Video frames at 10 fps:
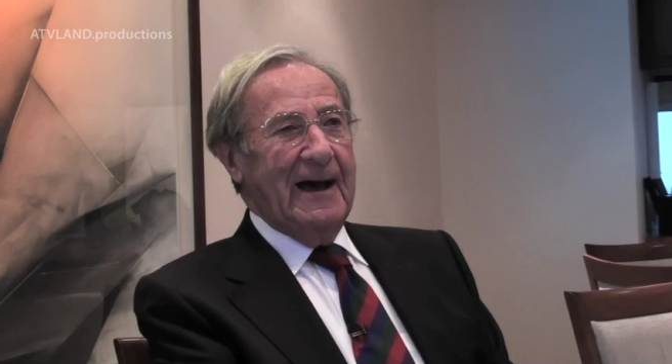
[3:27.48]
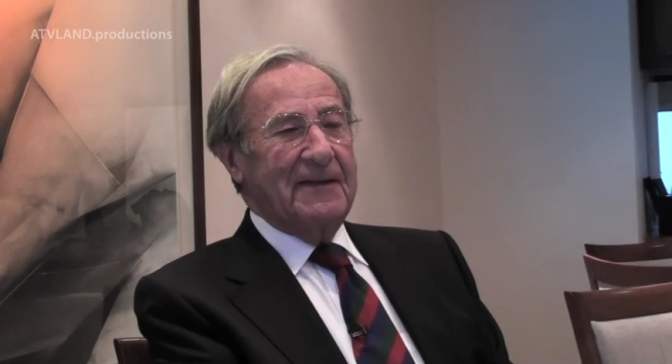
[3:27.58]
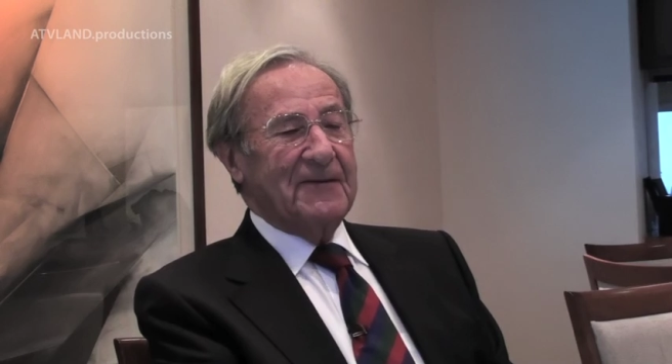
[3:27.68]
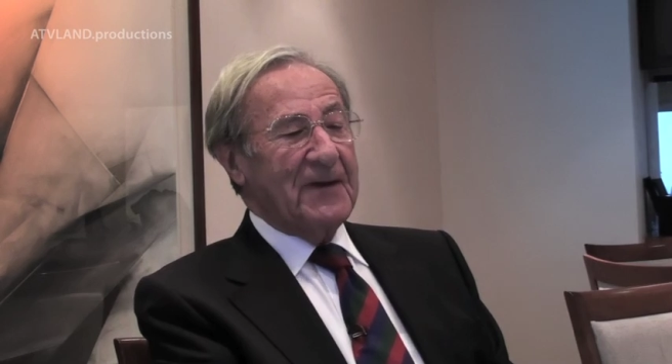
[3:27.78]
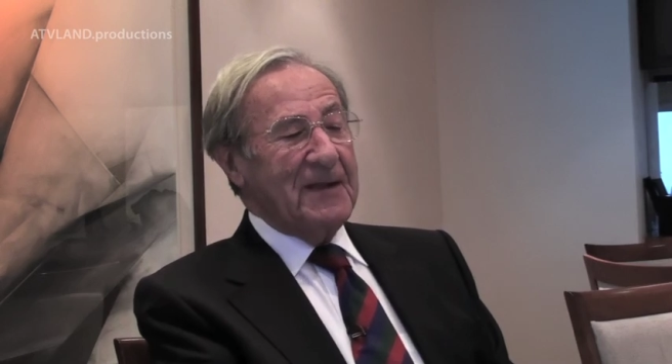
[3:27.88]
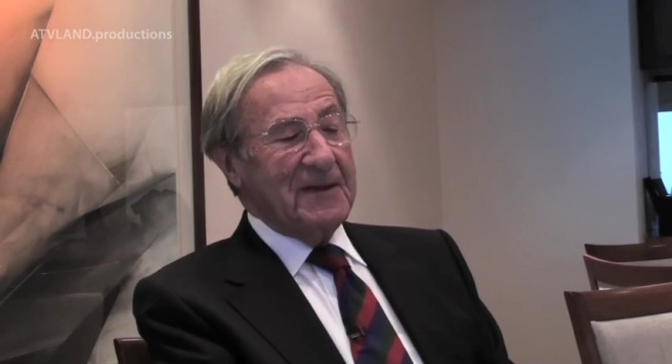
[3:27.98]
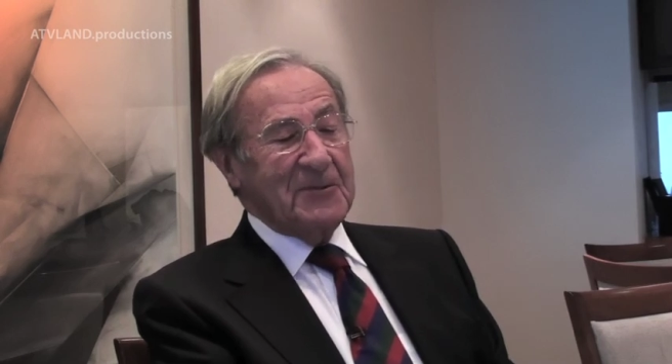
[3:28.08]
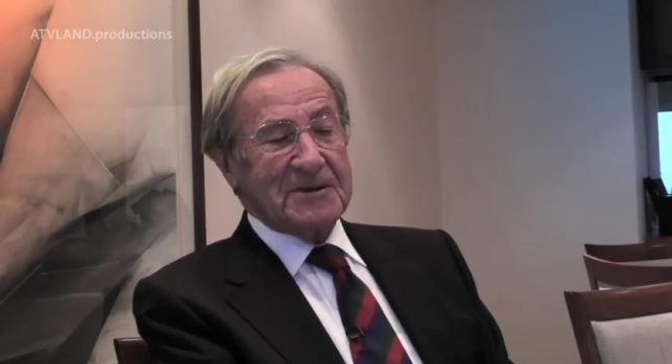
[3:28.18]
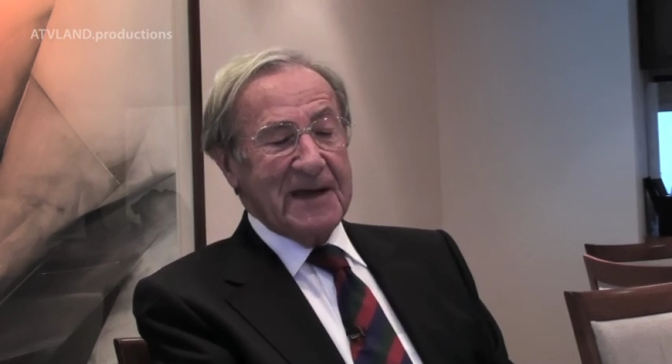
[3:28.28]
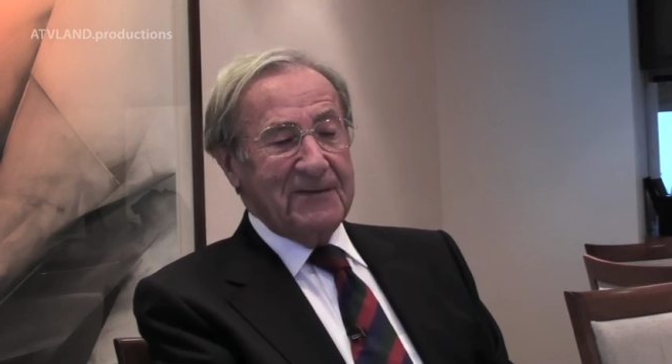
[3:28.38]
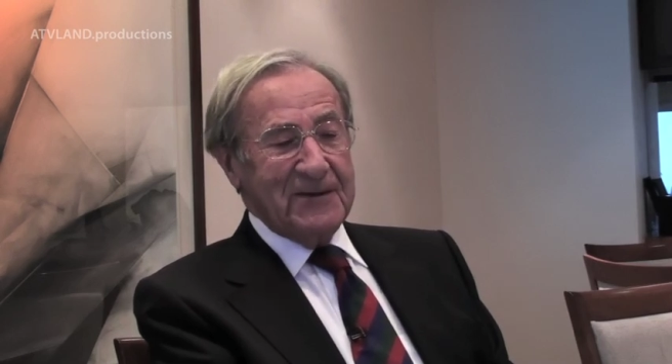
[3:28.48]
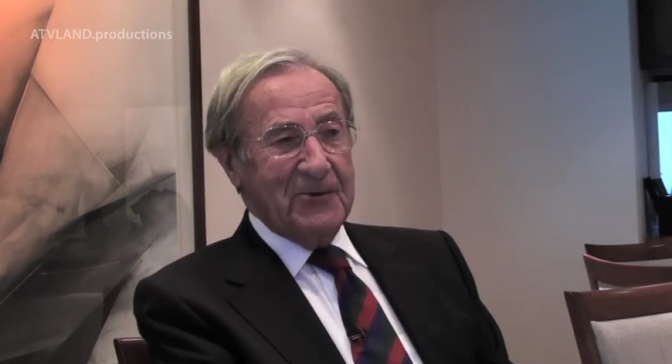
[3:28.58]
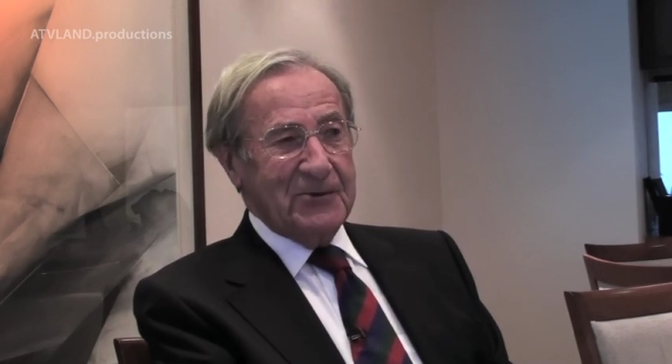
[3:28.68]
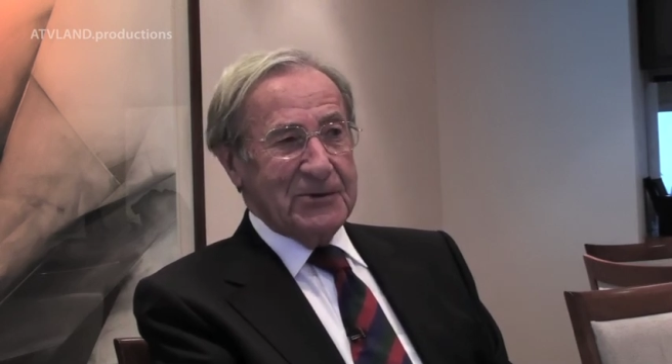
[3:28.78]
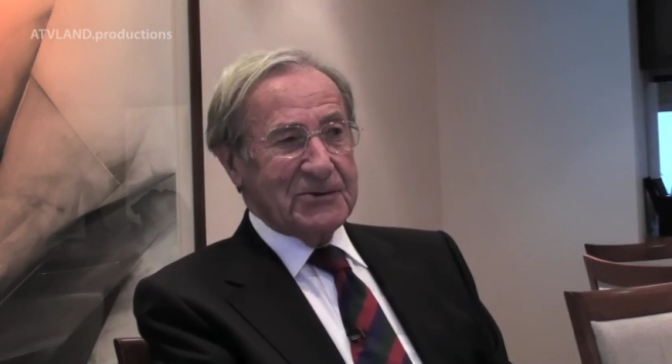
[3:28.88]
And the funny thing was, at the
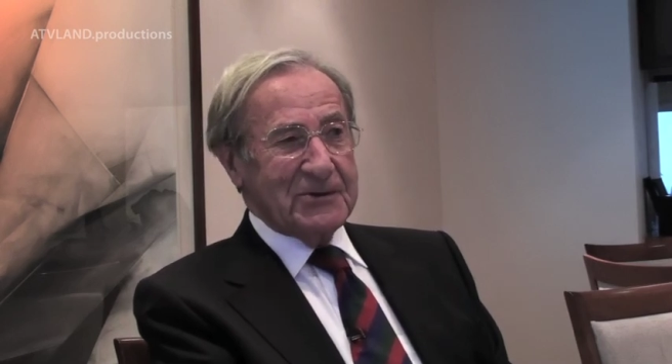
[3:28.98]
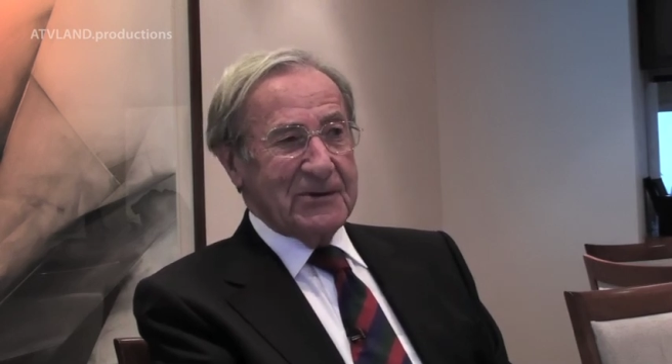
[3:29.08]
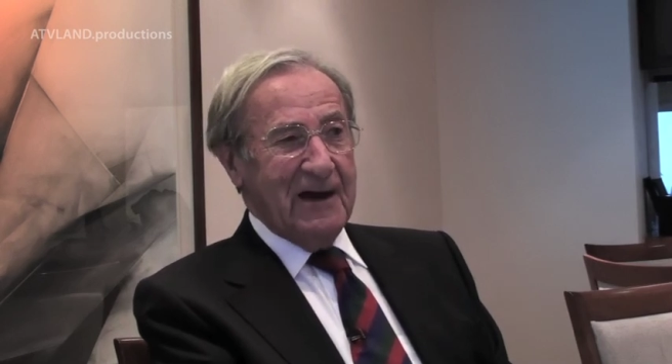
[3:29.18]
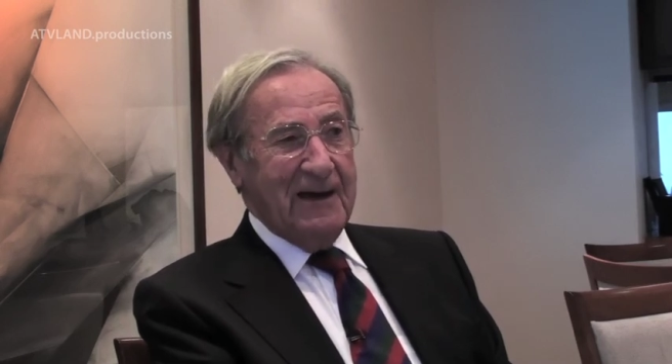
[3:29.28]
audition,